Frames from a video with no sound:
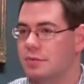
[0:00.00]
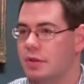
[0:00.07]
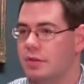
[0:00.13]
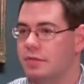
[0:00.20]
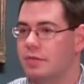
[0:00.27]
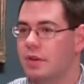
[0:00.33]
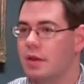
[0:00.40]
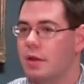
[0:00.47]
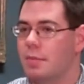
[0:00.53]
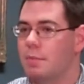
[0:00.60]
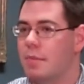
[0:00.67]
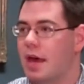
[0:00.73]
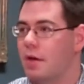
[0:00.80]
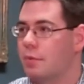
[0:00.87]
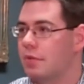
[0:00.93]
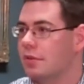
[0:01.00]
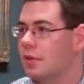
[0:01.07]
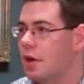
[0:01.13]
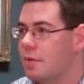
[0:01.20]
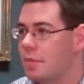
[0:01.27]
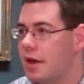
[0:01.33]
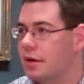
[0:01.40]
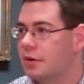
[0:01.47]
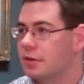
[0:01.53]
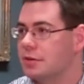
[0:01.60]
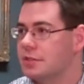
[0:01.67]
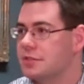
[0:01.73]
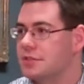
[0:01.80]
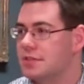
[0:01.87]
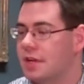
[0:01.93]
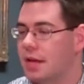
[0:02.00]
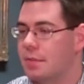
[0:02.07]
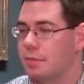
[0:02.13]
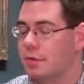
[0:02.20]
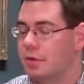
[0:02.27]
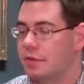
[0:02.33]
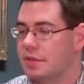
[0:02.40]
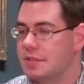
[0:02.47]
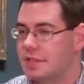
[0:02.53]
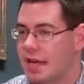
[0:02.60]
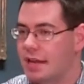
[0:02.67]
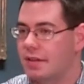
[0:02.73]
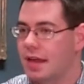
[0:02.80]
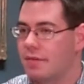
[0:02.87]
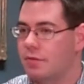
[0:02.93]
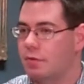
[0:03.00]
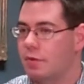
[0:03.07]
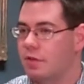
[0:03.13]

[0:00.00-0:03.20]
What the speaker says: We've met with lawmakers on the state level.